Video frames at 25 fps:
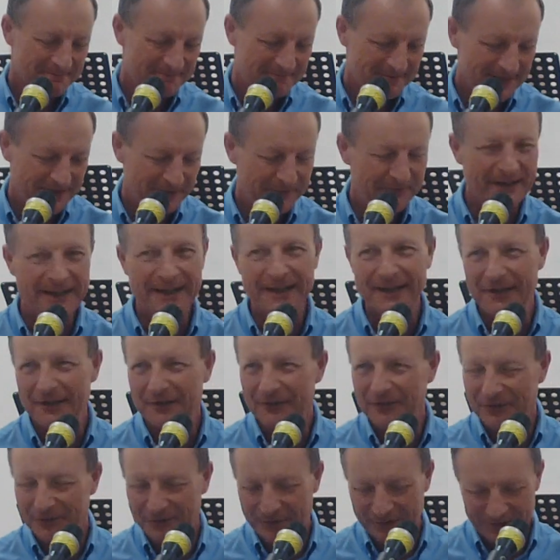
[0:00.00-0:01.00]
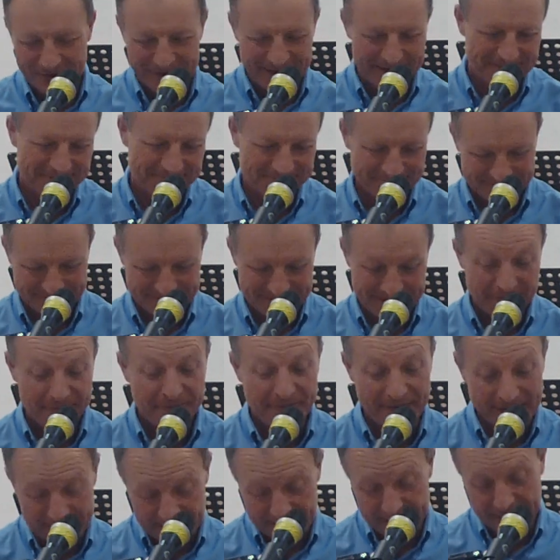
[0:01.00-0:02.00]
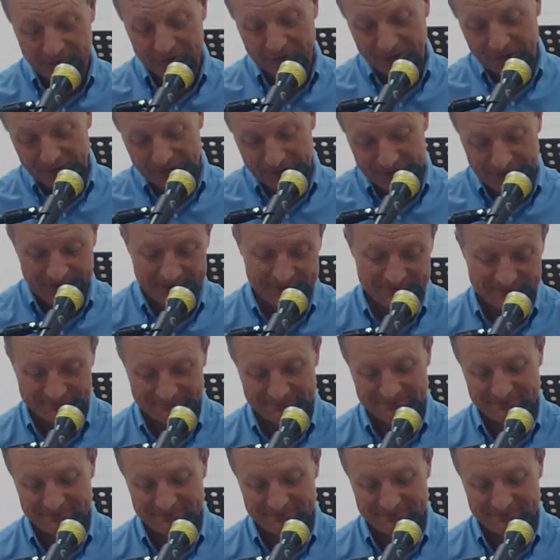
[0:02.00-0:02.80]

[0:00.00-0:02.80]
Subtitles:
Funny little story. Fun little story.